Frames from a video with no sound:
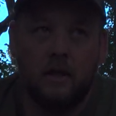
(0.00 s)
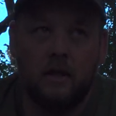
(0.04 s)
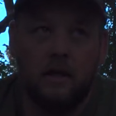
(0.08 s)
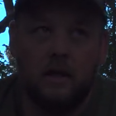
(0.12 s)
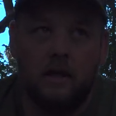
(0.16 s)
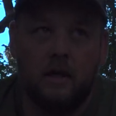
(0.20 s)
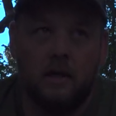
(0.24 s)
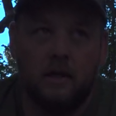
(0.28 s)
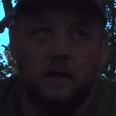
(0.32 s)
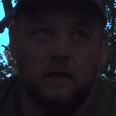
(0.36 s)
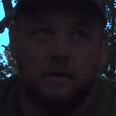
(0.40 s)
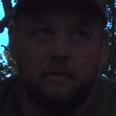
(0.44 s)

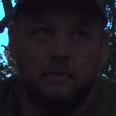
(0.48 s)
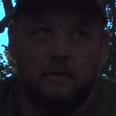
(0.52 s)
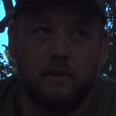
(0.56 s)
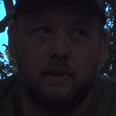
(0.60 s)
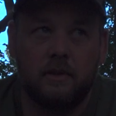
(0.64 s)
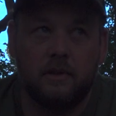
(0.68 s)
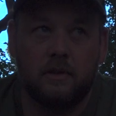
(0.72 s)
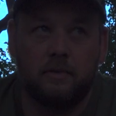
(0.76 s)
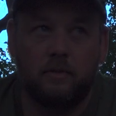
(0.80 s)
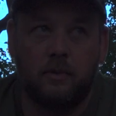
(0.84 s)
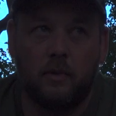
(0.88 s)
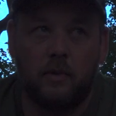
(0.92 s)
Hunting
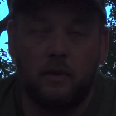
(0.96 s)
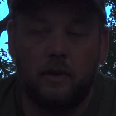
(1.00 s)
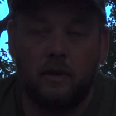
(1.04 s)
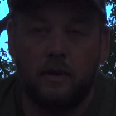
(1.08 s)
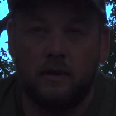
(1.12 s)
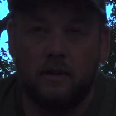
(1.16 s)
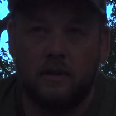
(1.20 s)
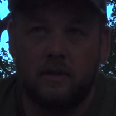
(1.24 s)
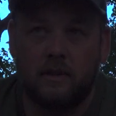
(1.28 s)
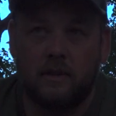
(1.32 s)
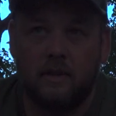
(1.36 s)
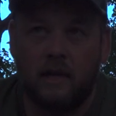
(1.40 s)
pinch
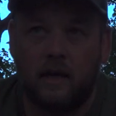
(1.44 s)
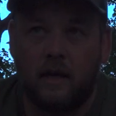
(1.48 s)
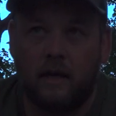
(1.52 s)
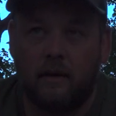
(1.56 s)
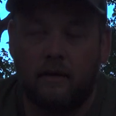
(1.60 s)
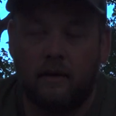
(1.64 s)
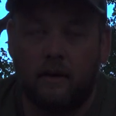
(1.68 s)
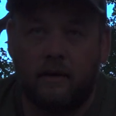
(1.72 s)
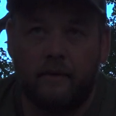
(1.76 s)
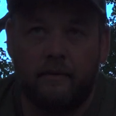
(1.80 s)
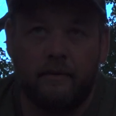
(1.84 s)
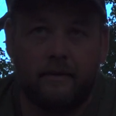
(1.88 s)
points,
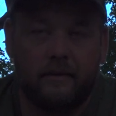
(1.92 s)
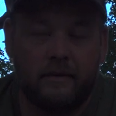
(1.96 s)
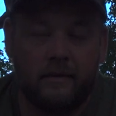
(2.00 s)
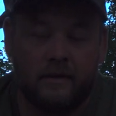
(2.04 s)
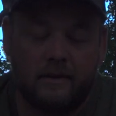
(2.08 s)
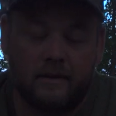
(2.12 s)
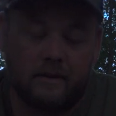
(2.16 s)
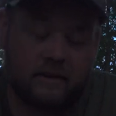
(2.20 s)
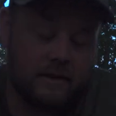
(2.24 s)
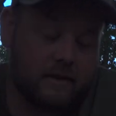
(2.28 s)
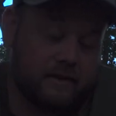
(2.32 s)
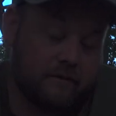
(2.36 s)

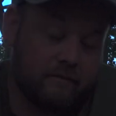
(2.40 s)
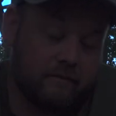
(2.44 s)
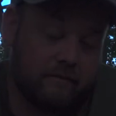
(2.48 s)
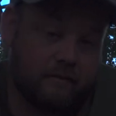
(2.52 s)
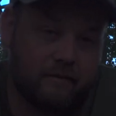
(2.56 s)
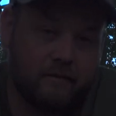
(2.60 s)
it just